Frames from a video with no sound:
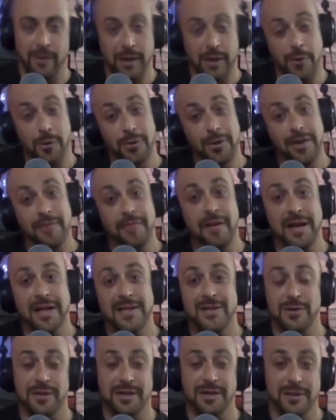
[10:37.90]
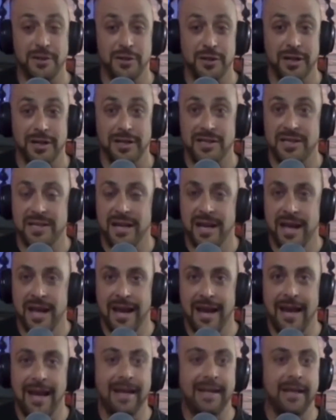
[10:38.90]
And they rank a whole lot faster than
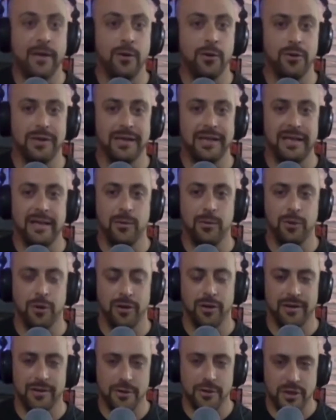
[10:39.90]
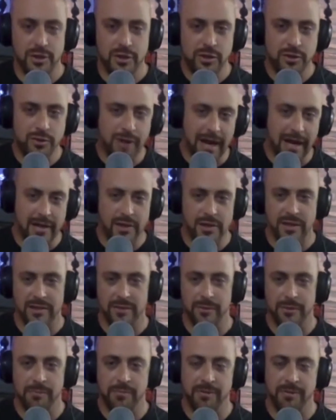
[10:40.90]
just any old keyword. And there's a
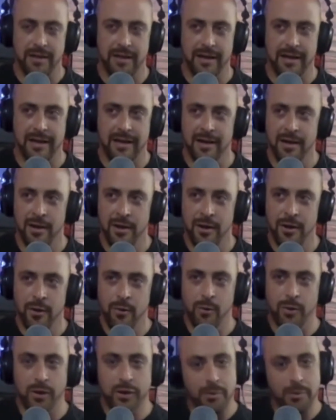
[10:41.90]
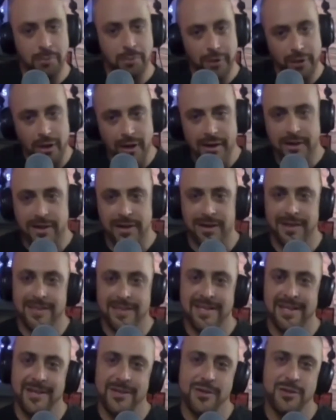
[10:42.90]
strategy that we play where your
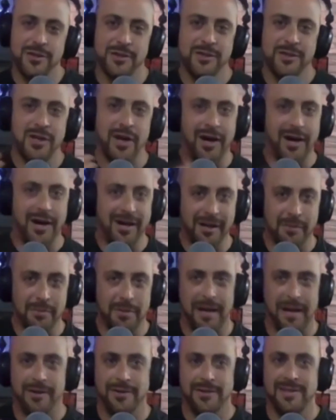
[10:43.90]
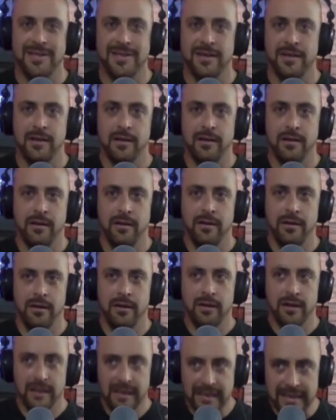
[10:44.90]
blog content should talk about
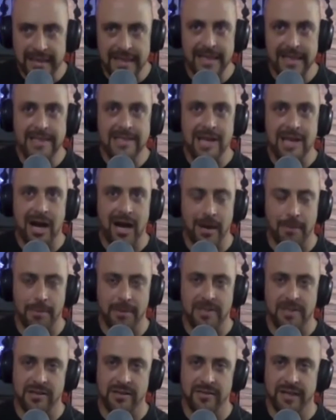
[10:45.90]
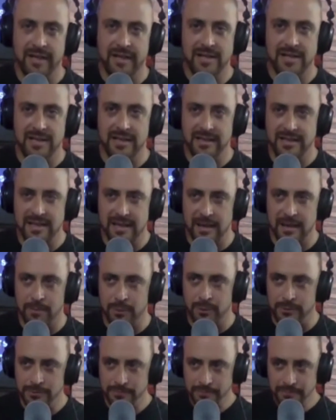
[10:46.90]
key topics. I'll give you guys an
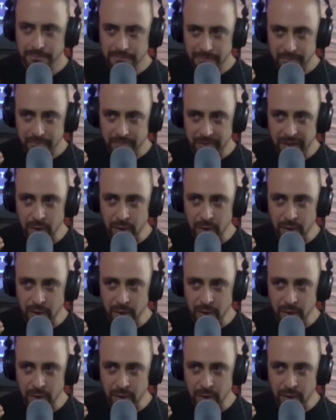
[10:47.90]
example.